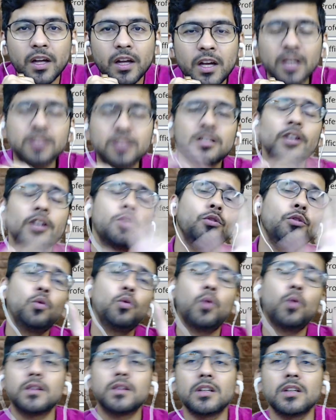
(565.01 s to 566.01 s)
Sir, you do
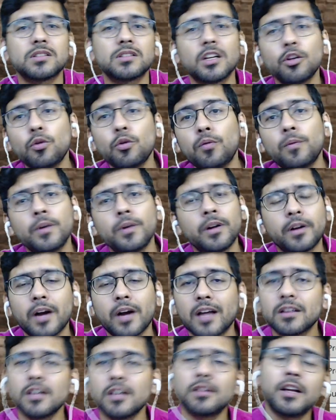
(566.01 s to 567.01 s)
one thing, sir, you,
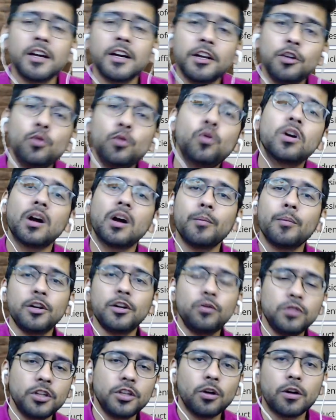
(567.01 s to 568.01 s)
rather than you coming to
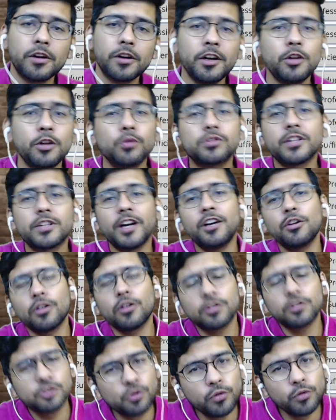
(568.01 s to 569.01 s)
the audit, you send your
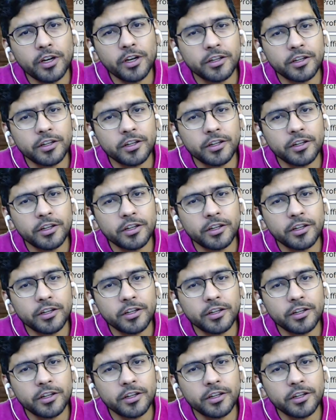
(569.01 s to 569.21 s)
juniors,